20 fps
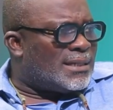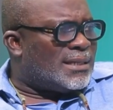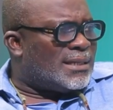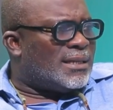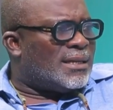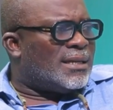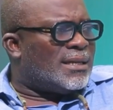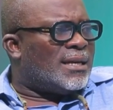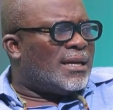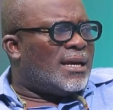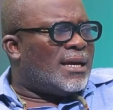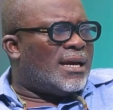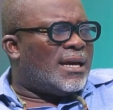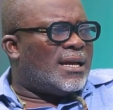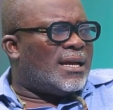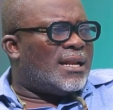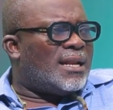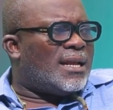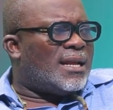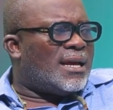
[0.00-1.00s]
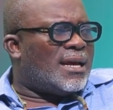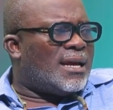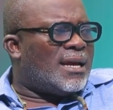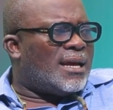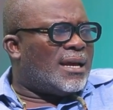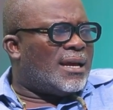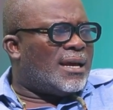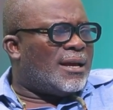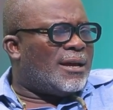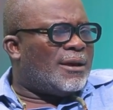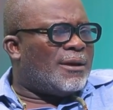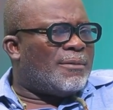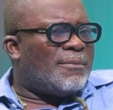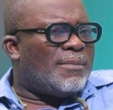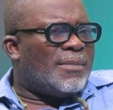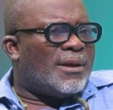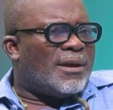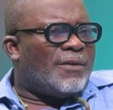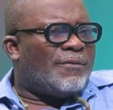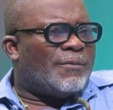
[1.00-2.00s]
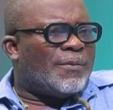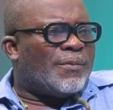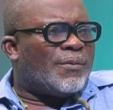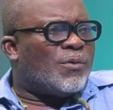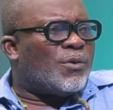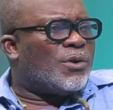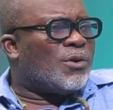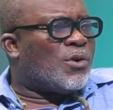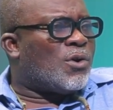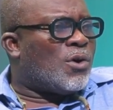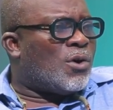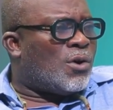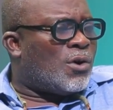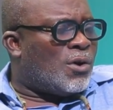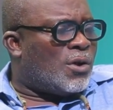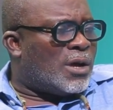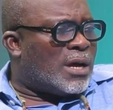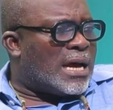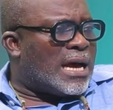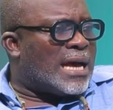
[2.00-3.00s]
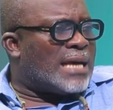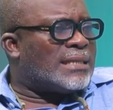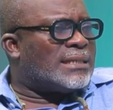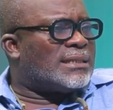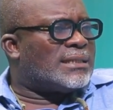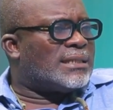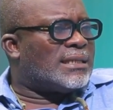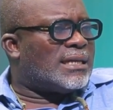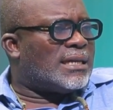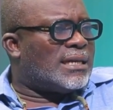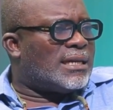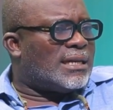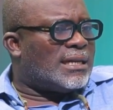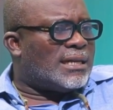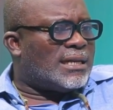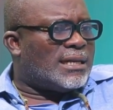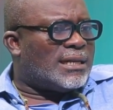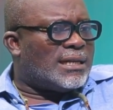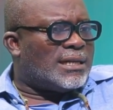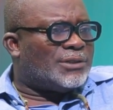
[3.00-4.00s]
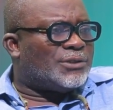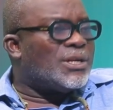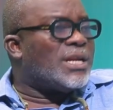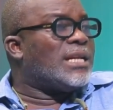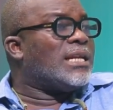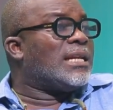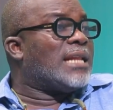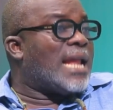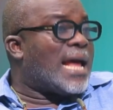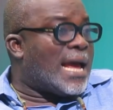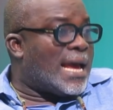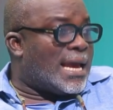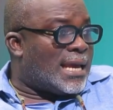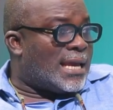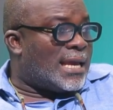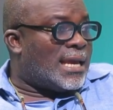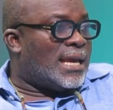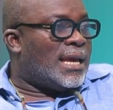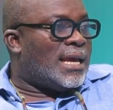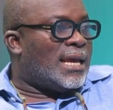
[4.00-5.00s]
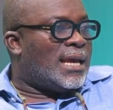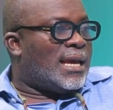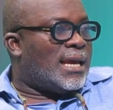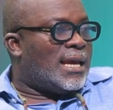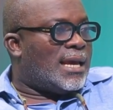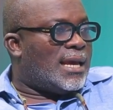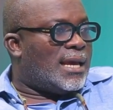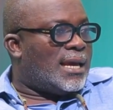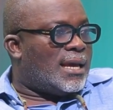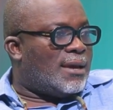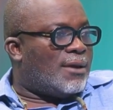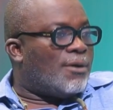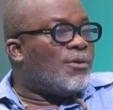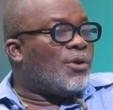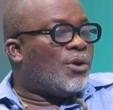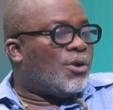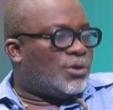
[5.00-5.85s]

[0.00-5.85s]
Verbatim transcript: Okay. And um, if people want to call us, uh, the, the training line. We'll put a number on the screen.